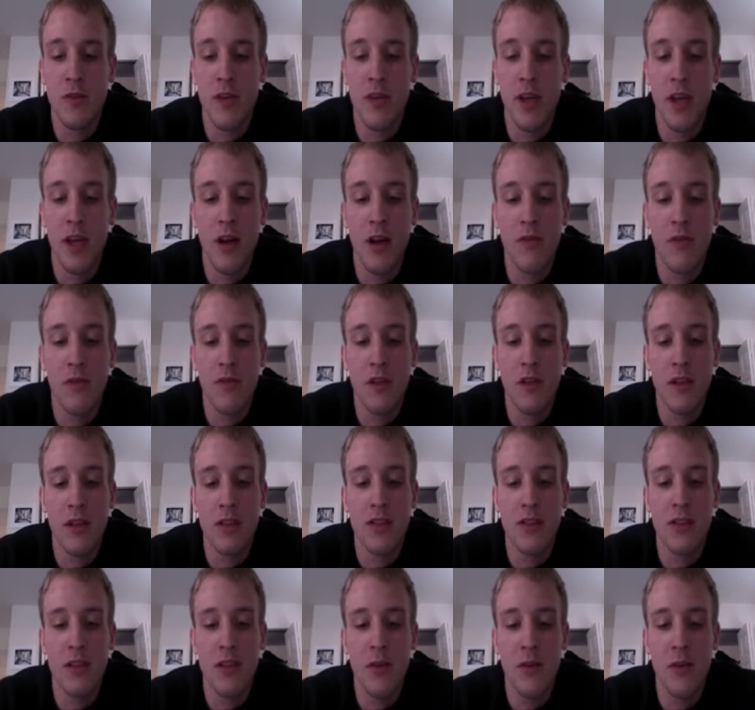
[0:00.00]
eat off the list
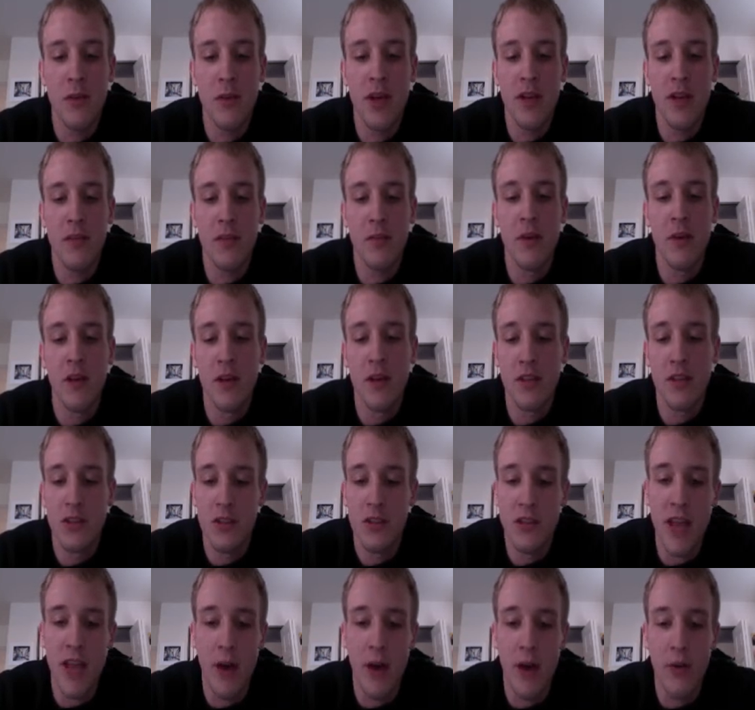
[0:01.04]
a little bit, just
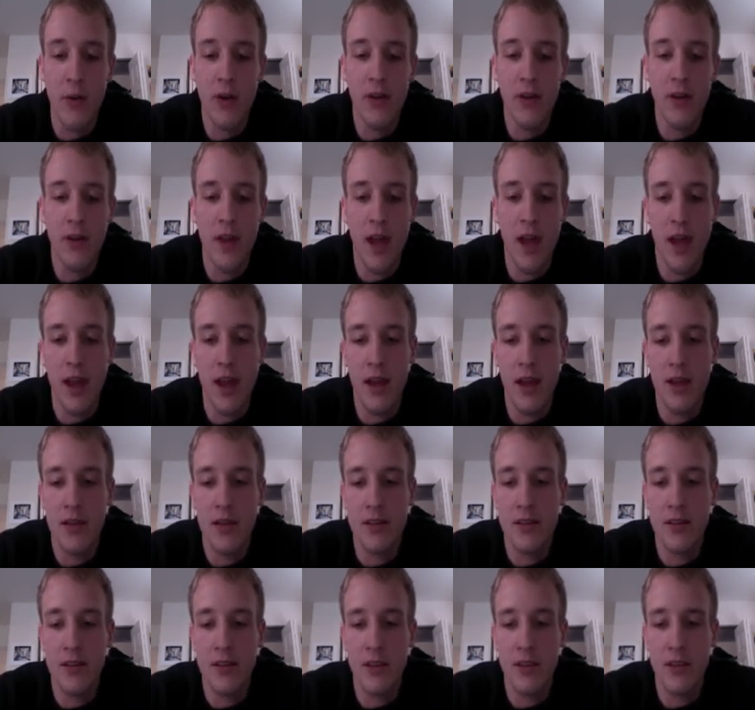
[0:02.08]
count it and
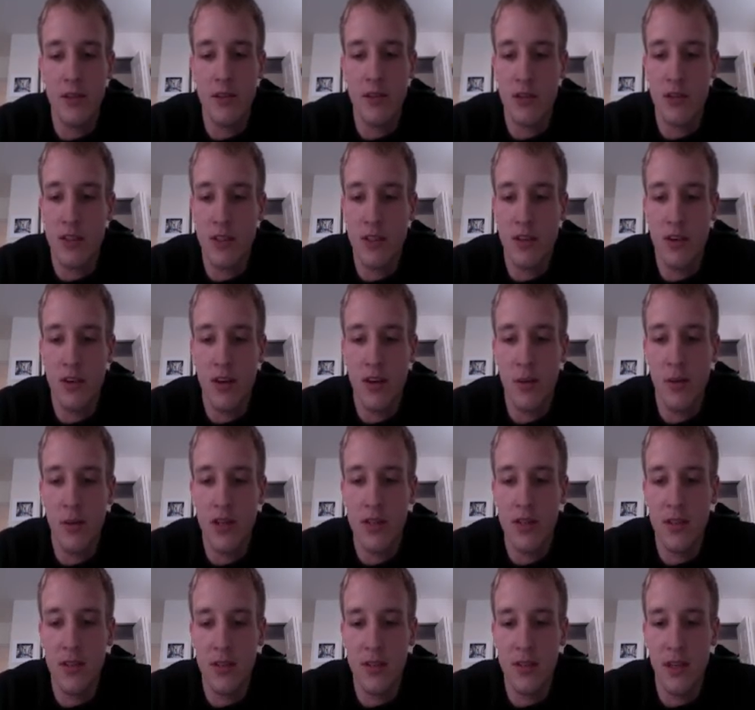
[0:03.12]
you're still going to be
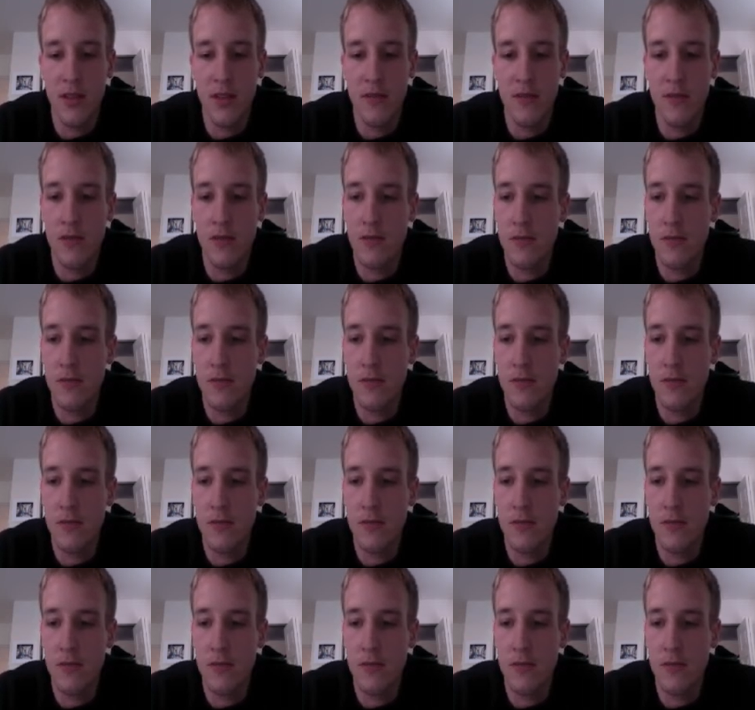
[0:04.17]
successful.